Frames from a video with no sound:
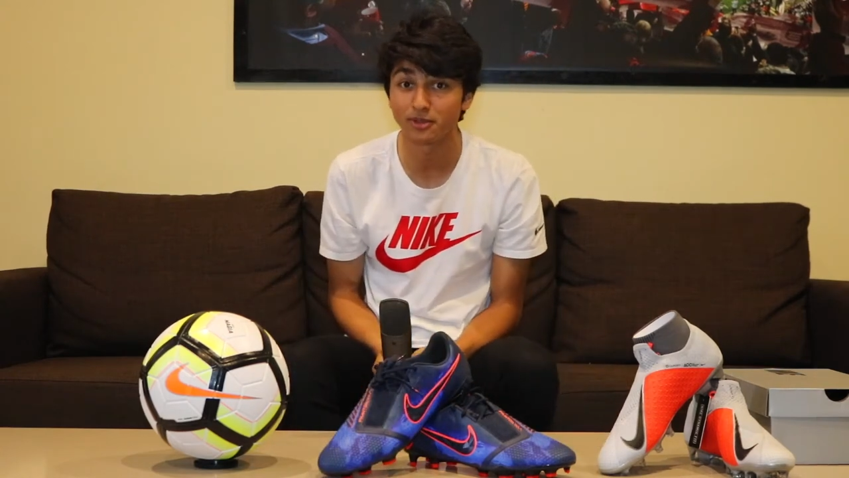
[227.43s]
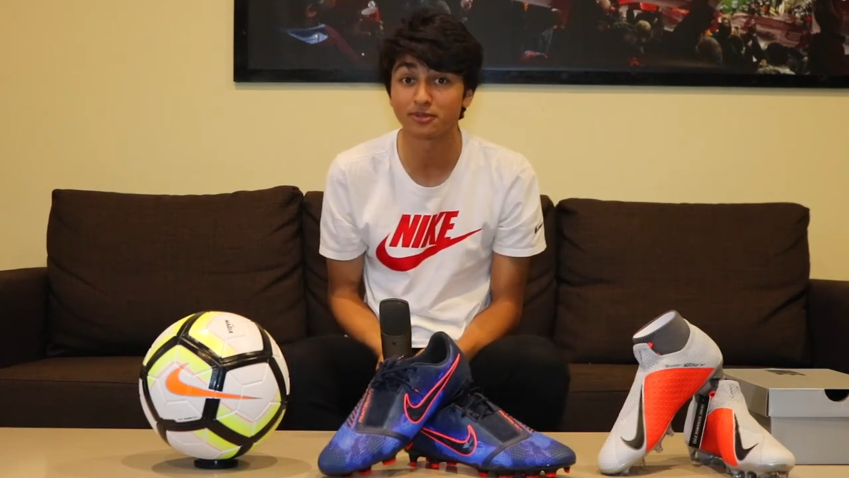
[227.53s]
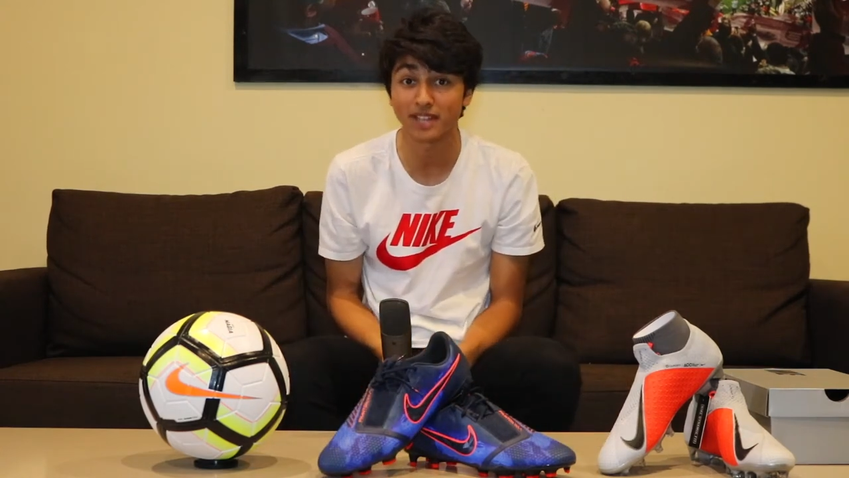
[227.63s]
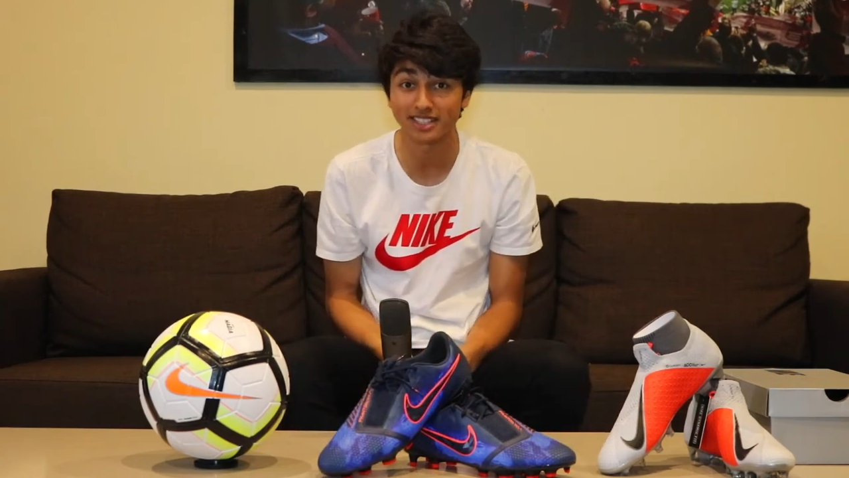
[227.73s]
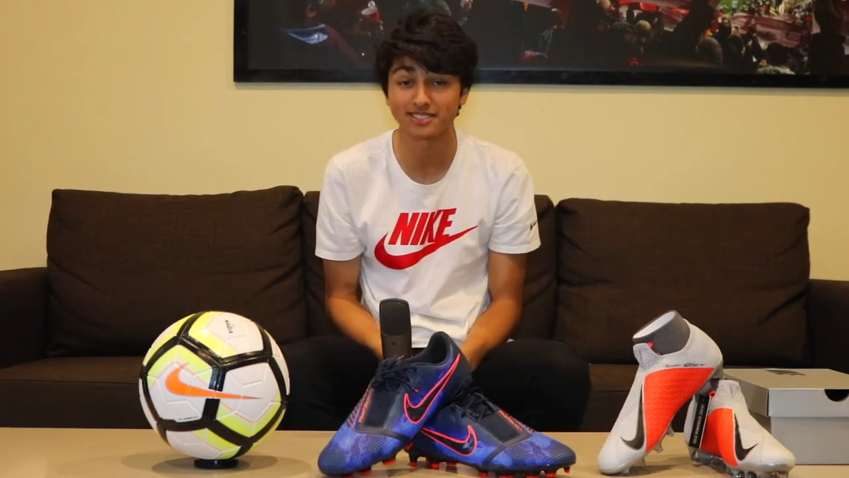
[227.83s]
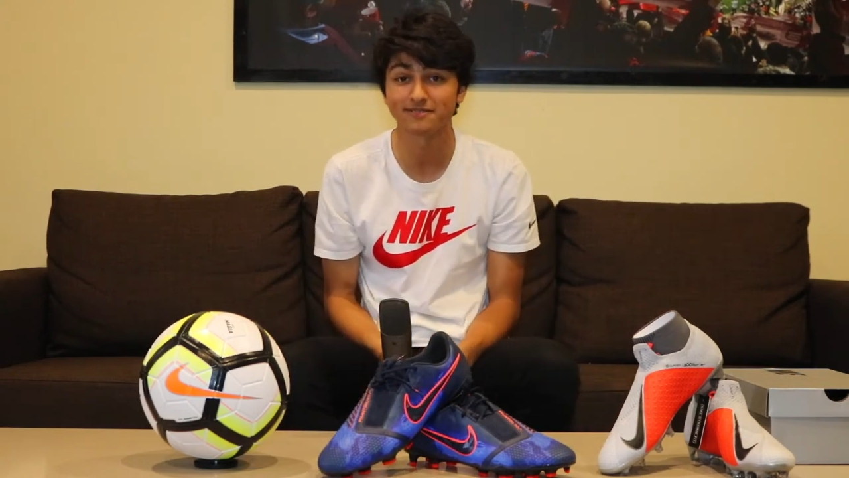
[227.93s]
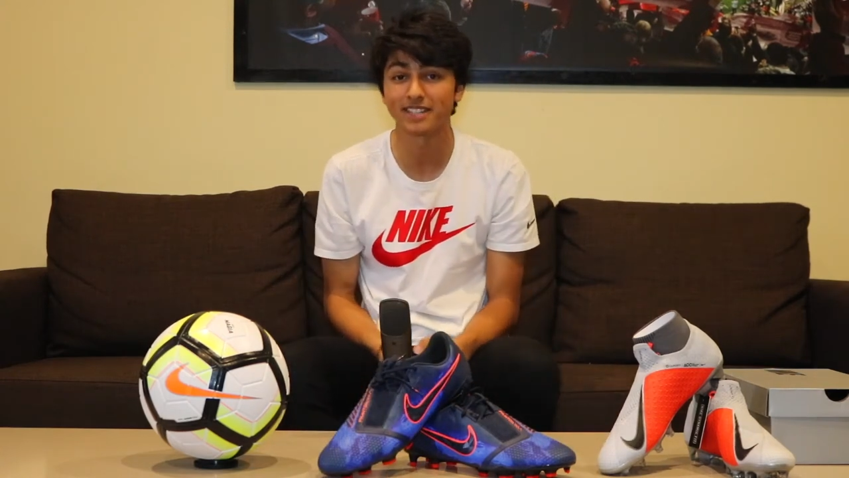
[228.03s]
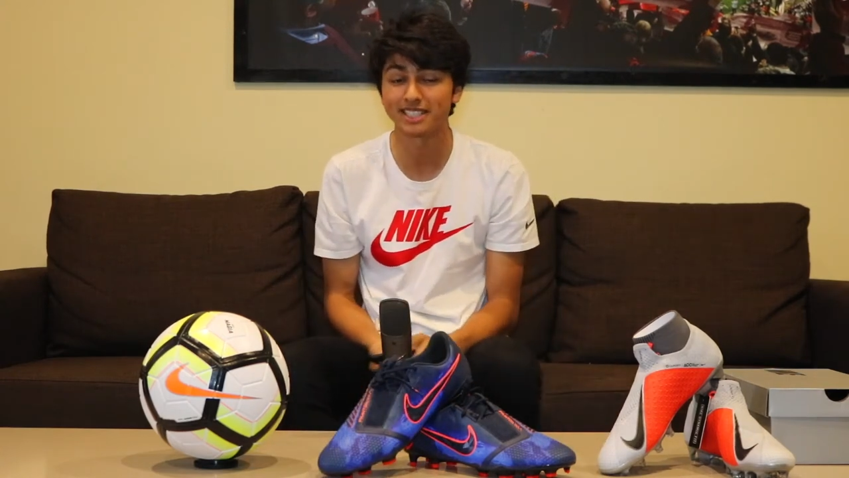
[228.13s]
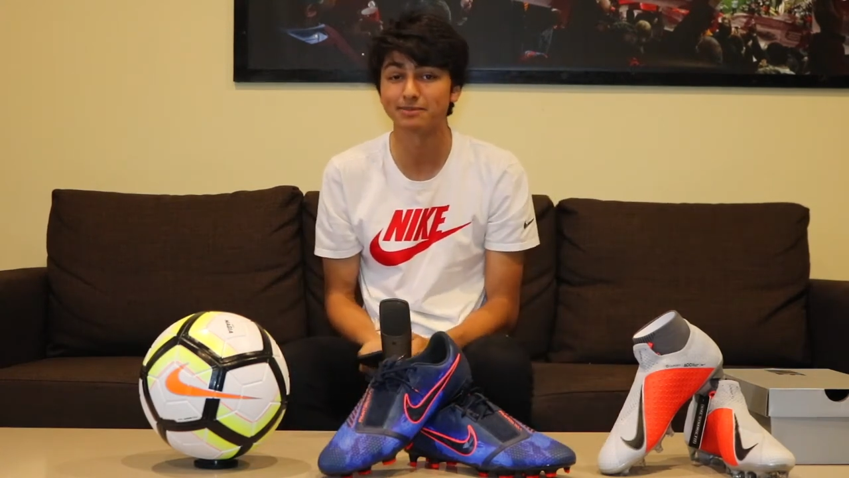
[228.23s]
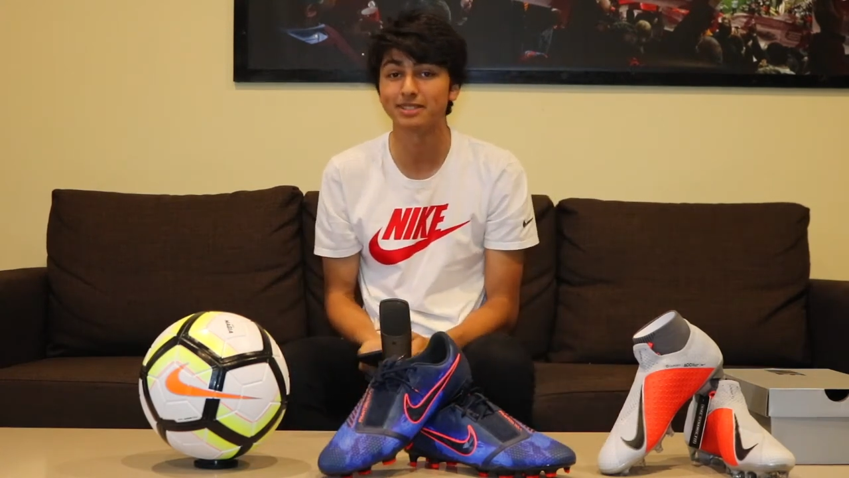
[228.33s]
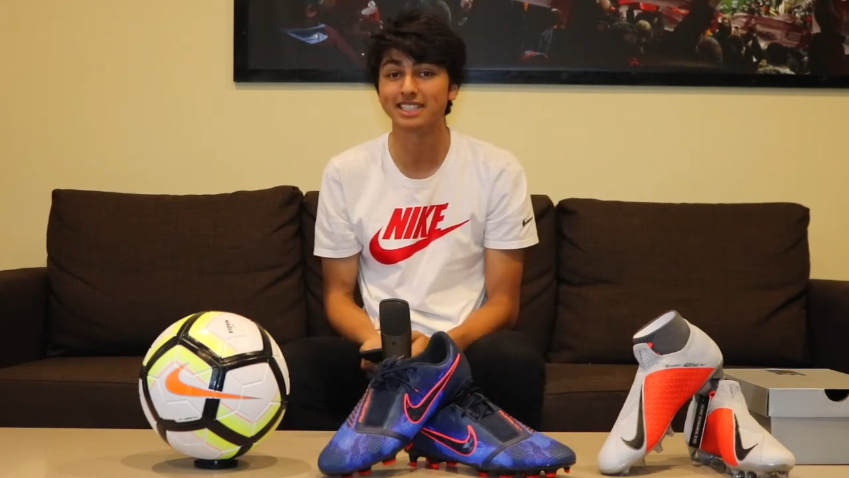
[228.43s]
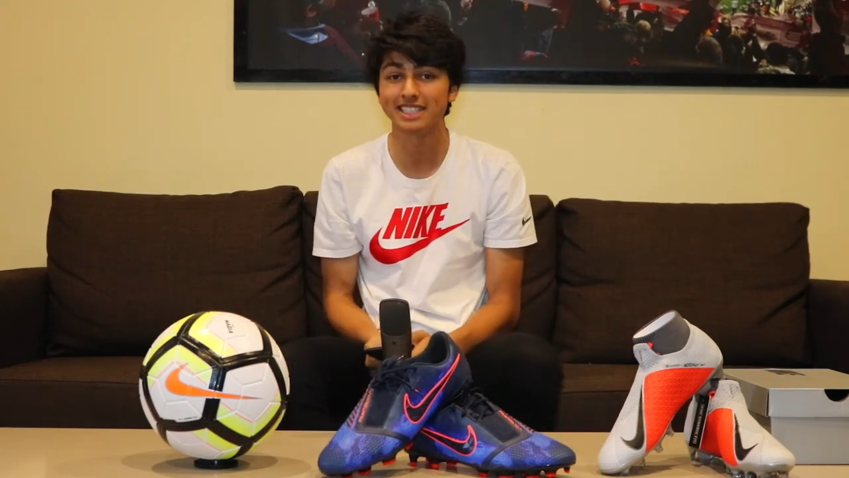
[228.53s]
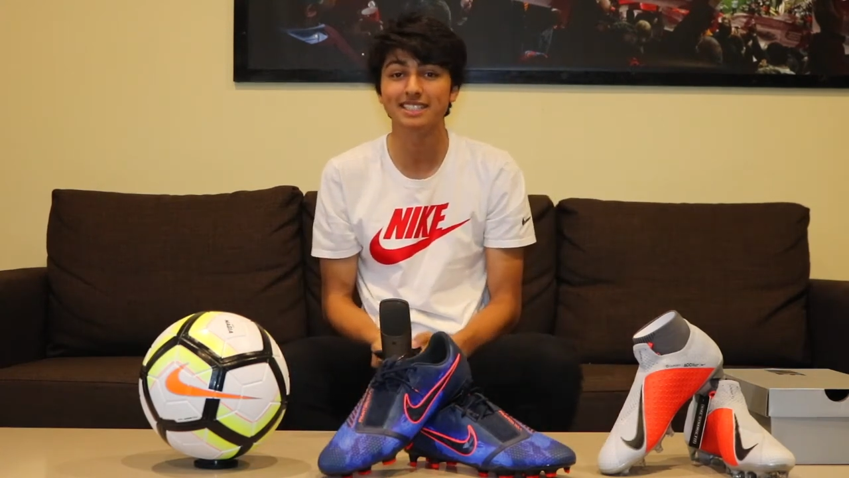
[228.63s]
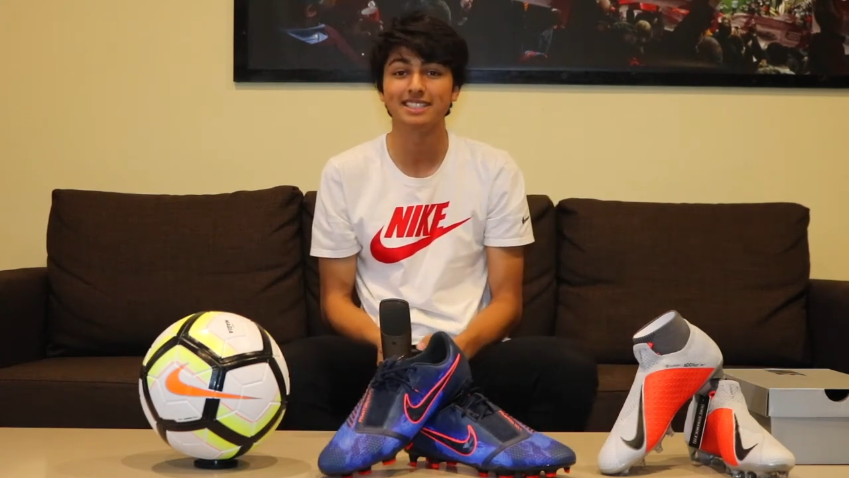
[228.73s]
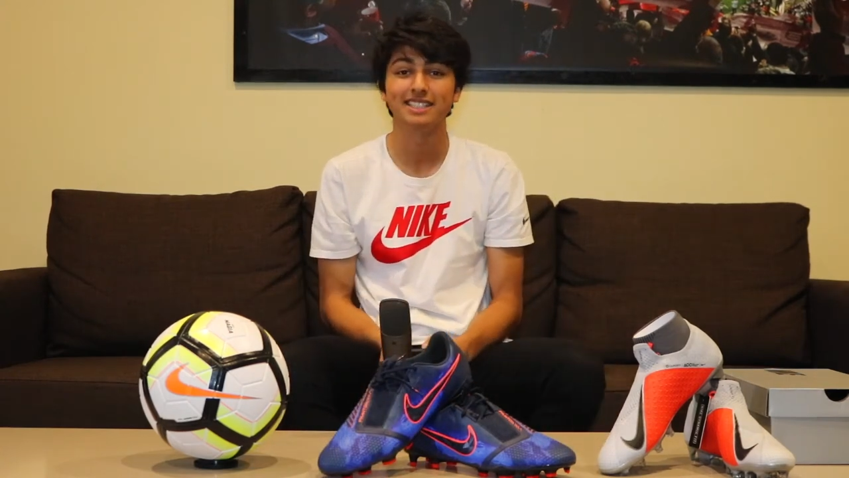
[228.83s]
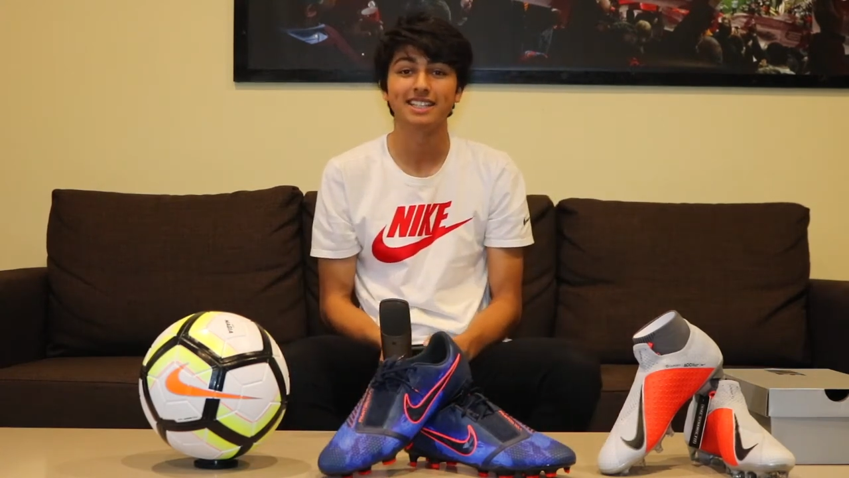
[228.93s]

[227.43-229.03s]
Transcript: of Phantom Venom Elite